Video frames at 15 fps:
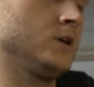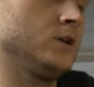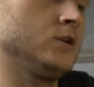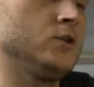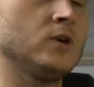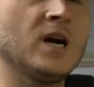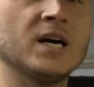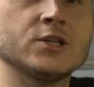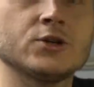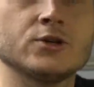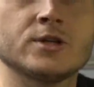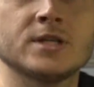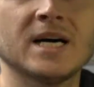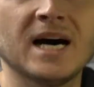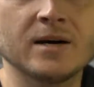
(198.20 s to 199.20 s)
you got your
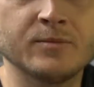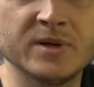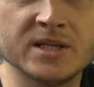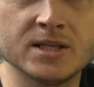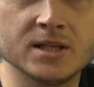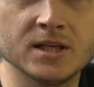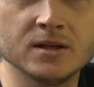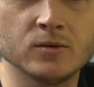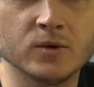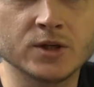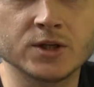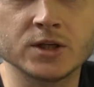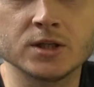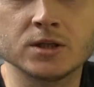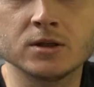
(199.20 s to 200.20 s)
stock piston,
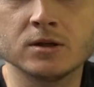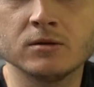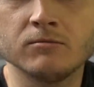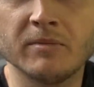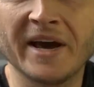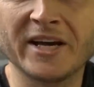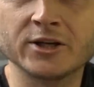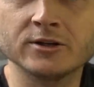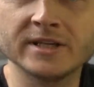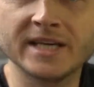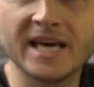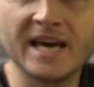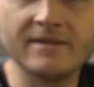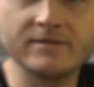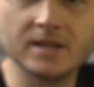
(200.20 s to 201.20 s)
which is majorly
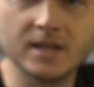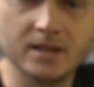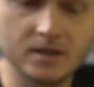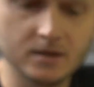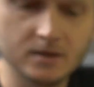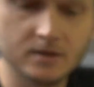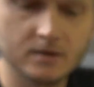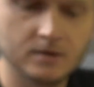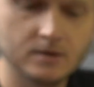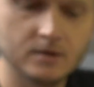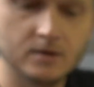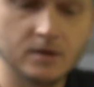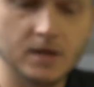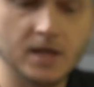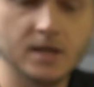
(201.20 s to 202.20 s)
caved in
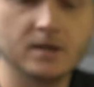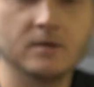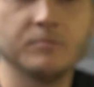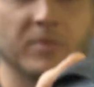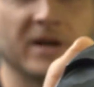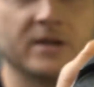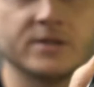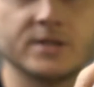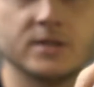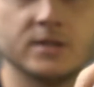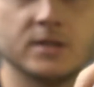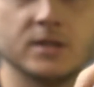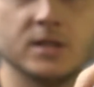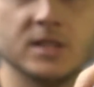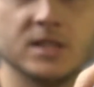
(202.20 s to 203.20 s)
comparison
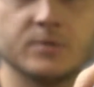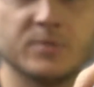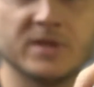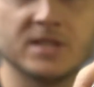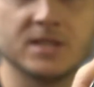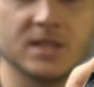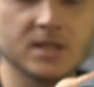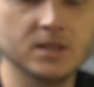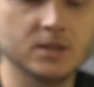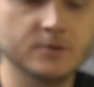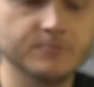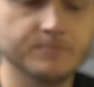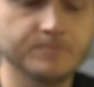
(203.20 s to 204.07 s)
to these pistons.